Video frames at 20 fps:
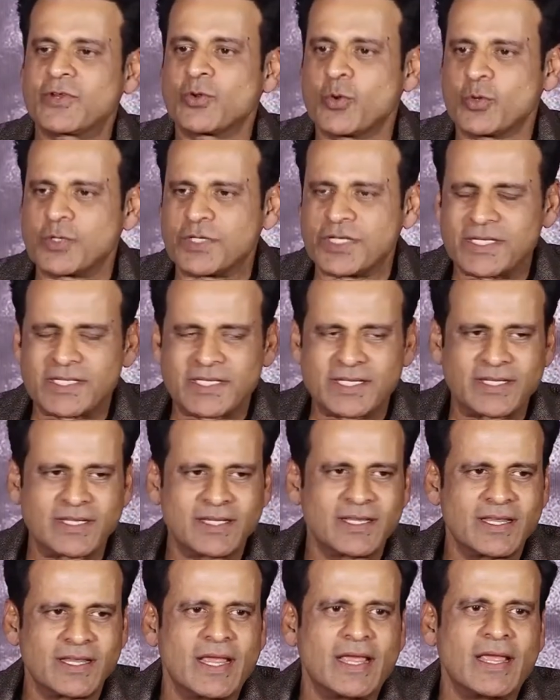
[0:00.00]
OTT.
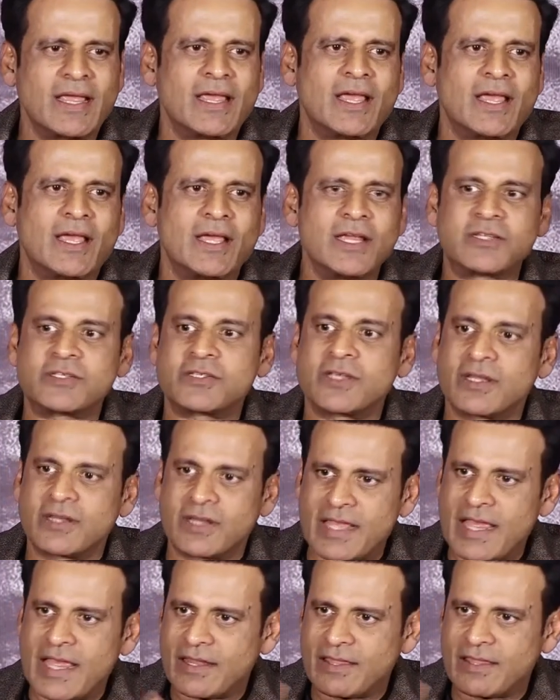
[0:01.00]
It's a
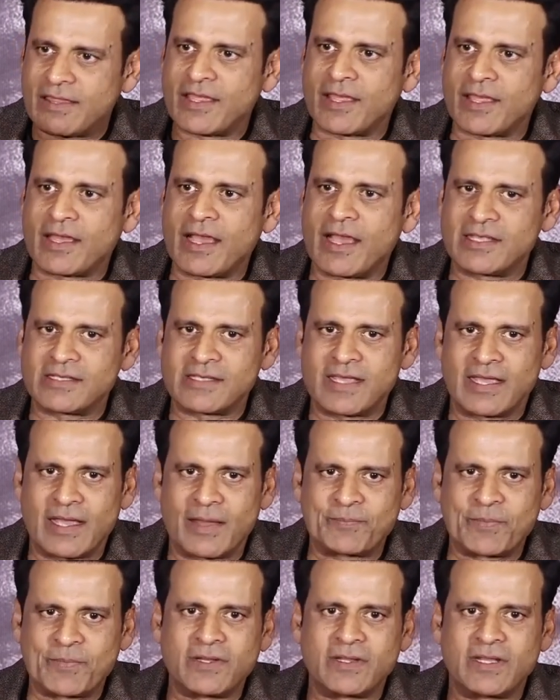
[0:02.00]
rare thing has
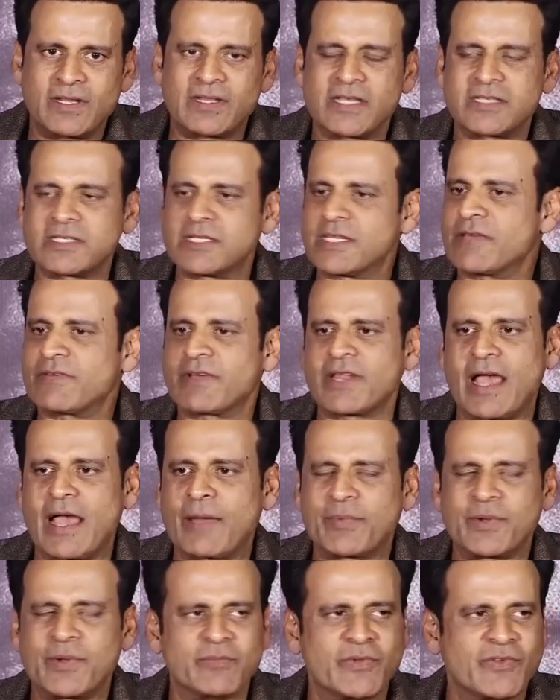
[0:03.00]
happened. It has never
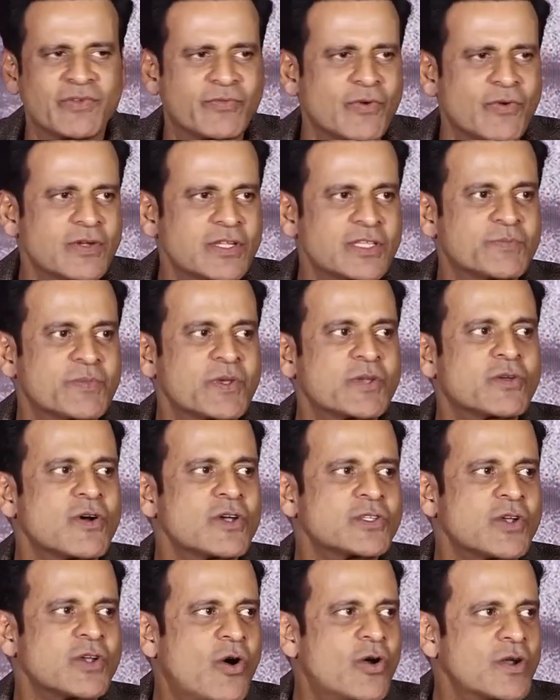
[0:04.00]
happened before. It's
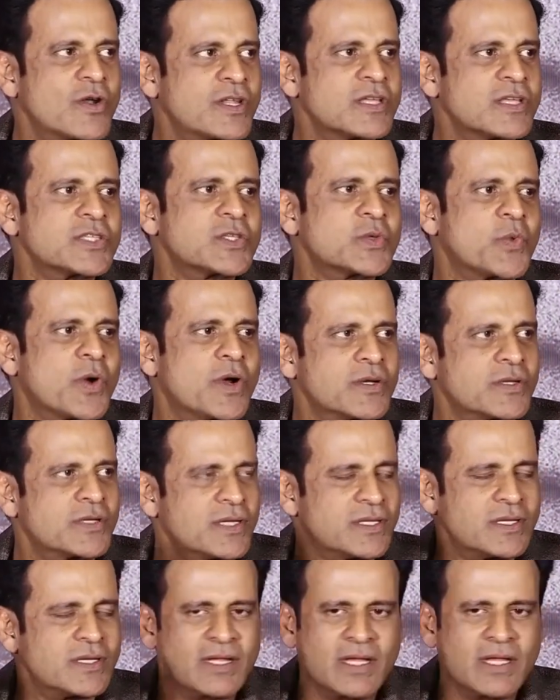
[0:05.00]
because audience
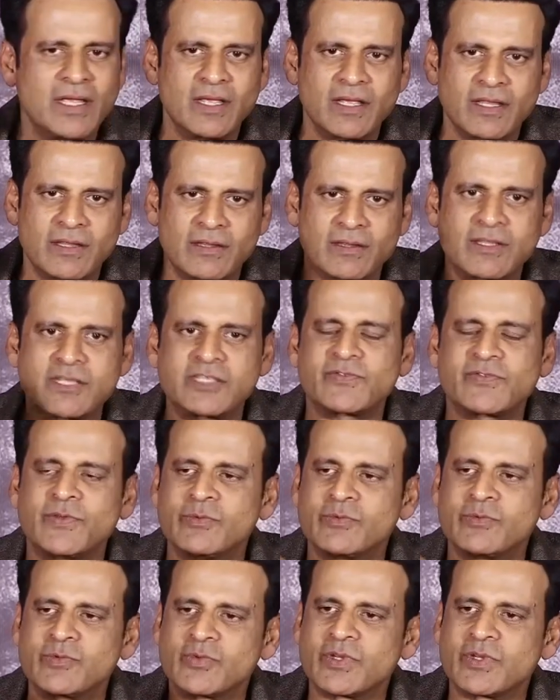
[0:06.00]
wanted this
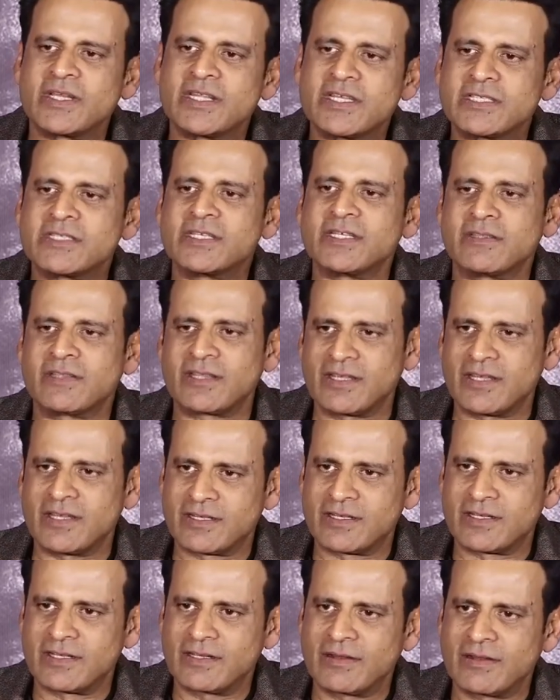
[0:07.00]
film to release in
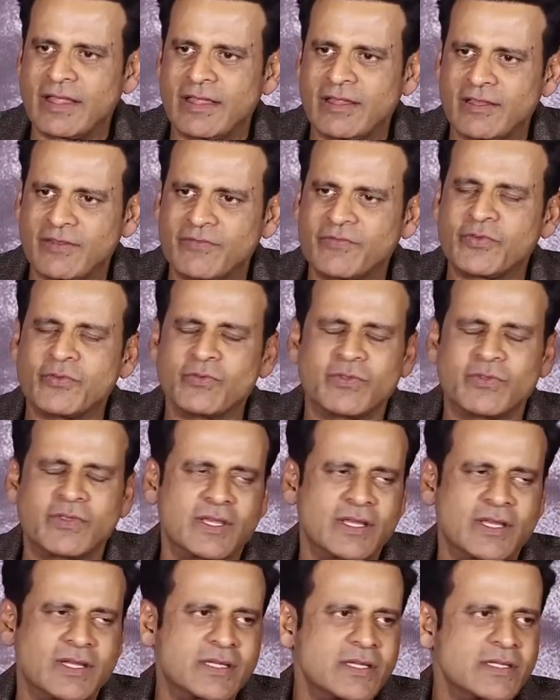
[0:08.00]
theater, in few
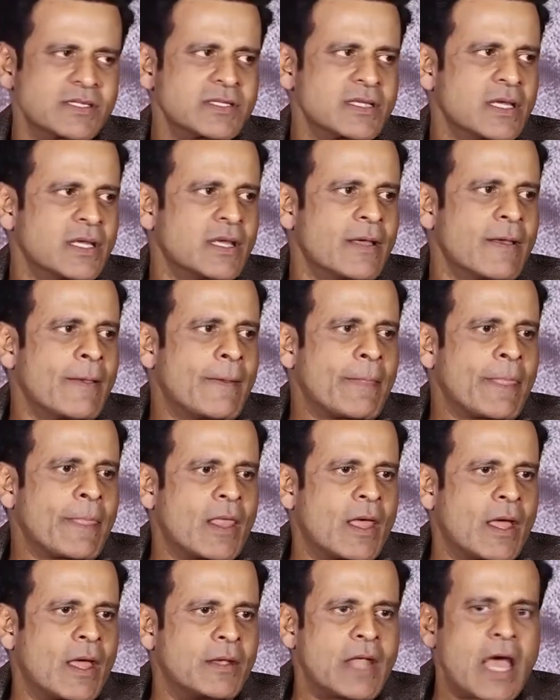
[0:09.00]
theaters.
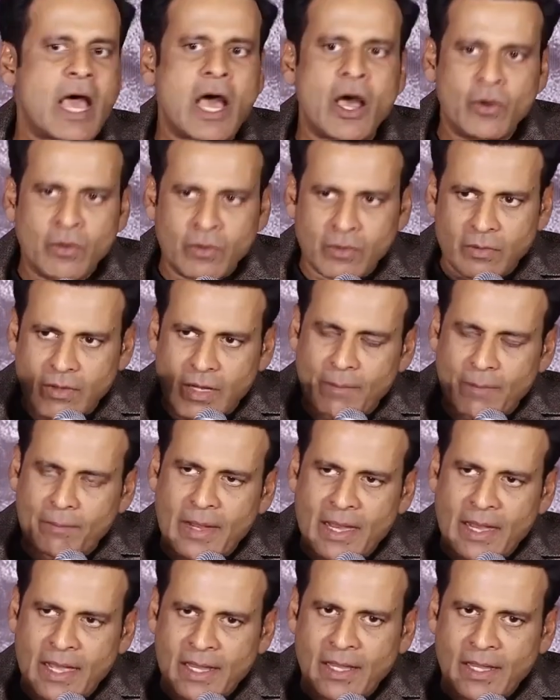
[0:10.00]
Now
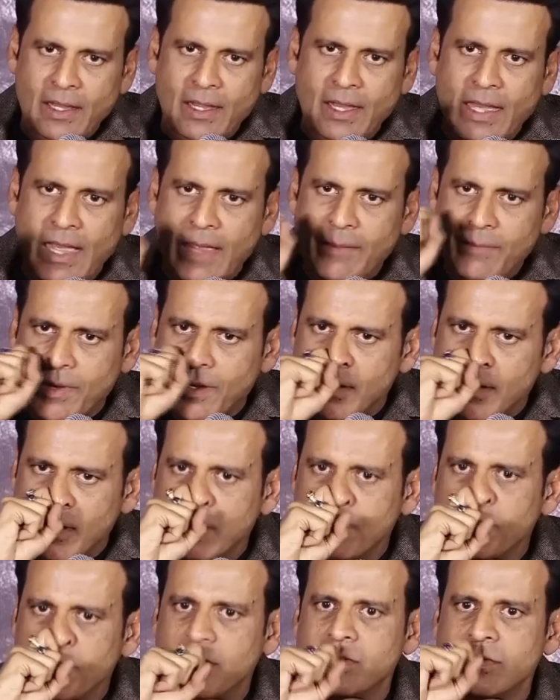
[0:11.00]
I'm
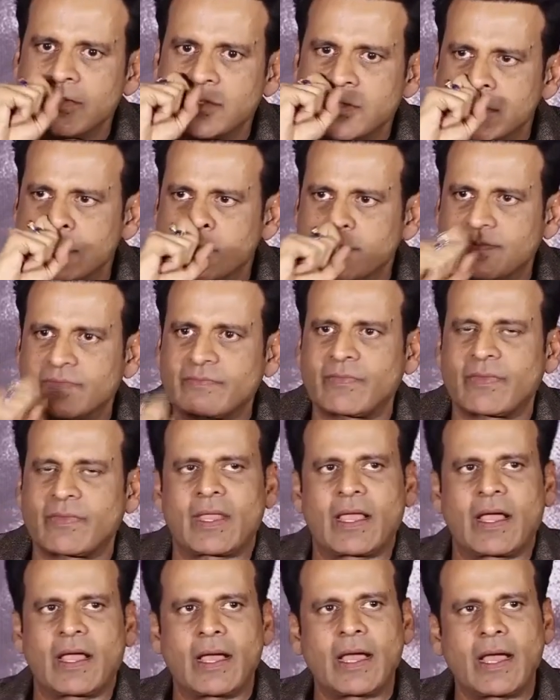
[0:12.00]
here because
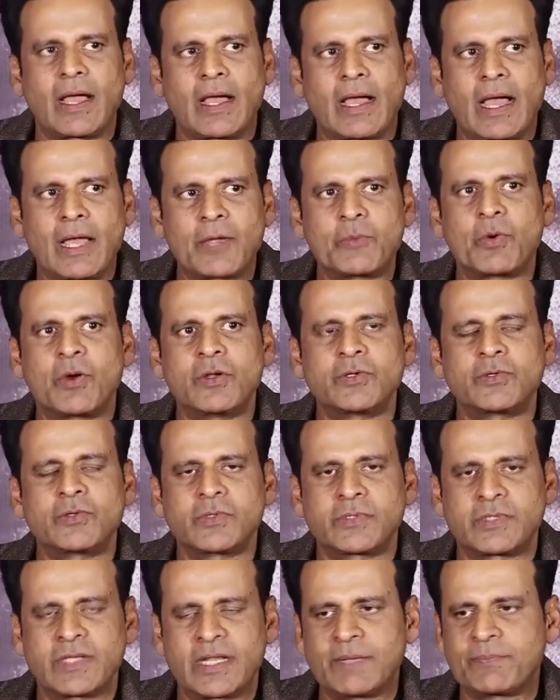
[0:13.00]
I want
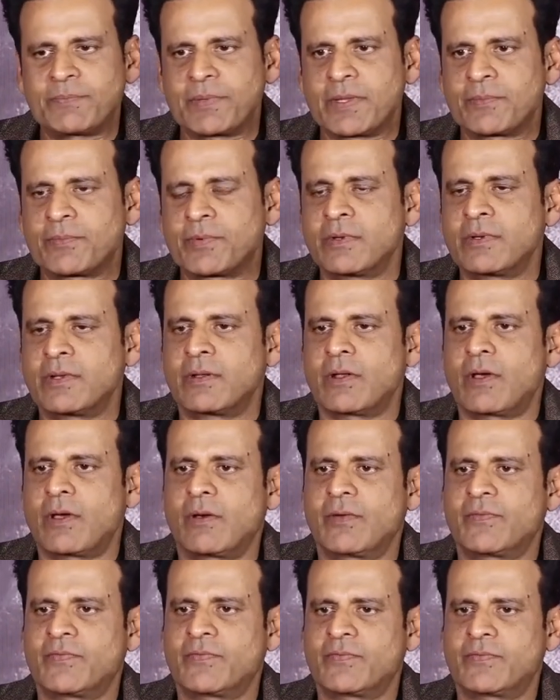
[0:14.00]
to tell people
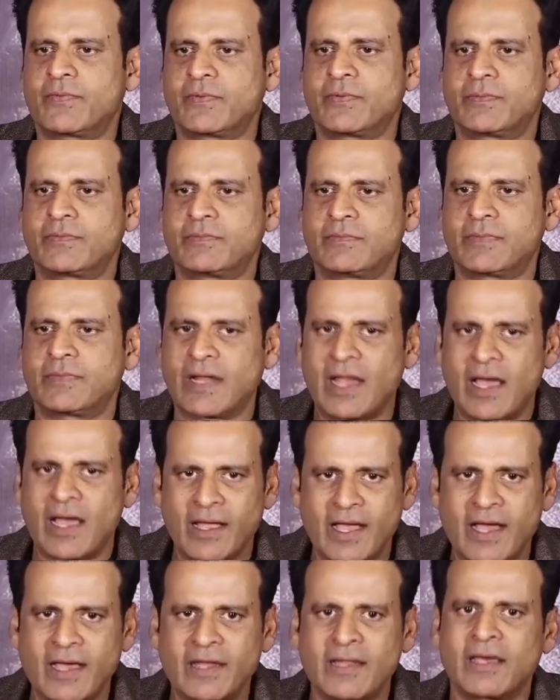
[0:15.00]
of
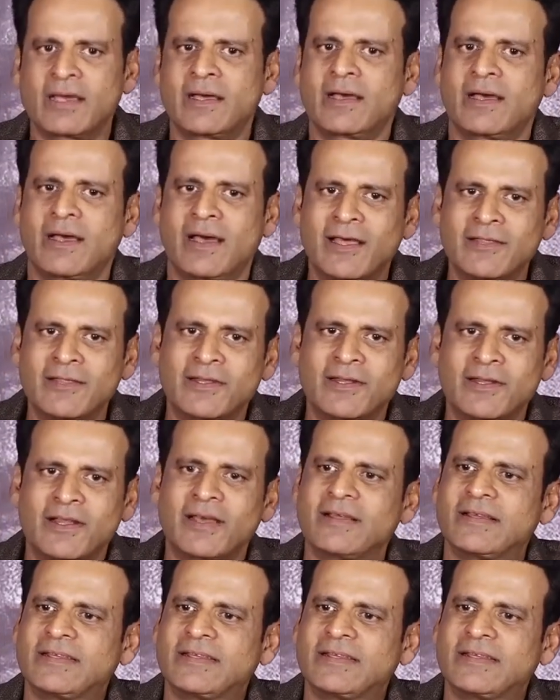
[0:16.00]
Telangana, Andhra,